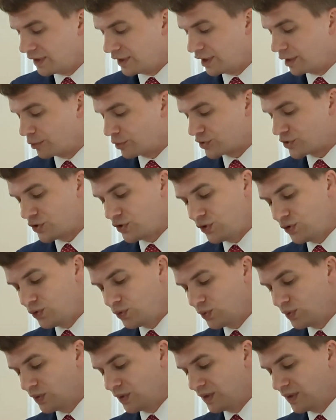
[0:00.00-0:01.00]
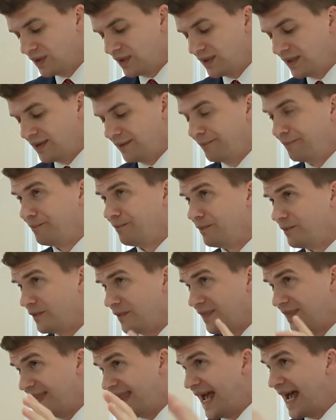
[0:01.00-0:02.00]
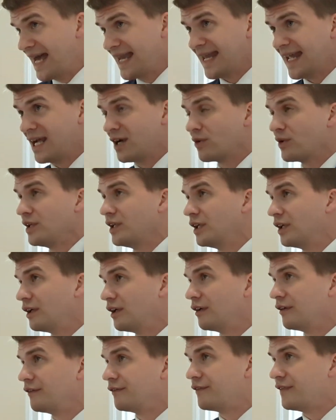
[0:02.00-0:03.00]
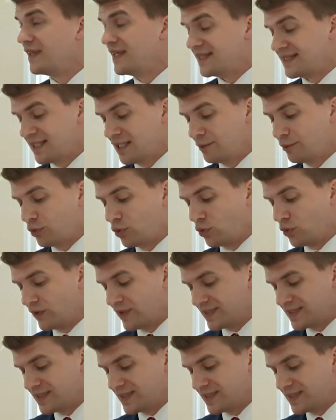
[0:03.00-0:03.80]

Number two, that area of the temple,